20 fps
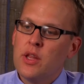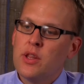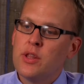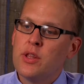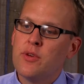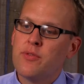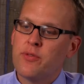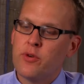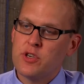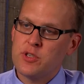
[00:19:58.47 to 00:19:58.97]

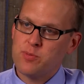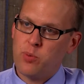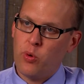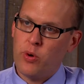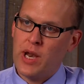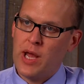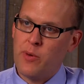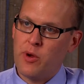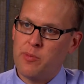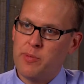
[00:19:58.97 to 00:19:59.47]
The first
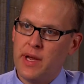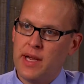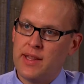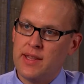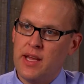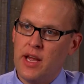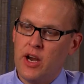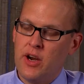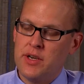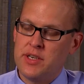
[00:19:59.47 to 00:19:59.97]
point I would make
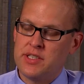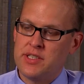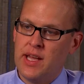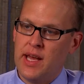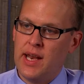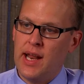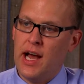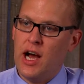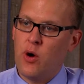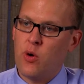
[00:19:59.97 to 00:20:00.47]
there is
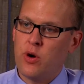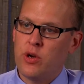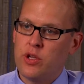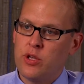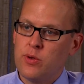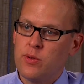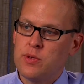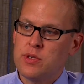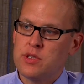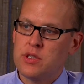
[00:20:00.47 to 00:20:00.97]
that our
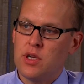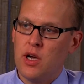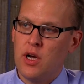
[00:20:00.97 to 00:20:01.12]
use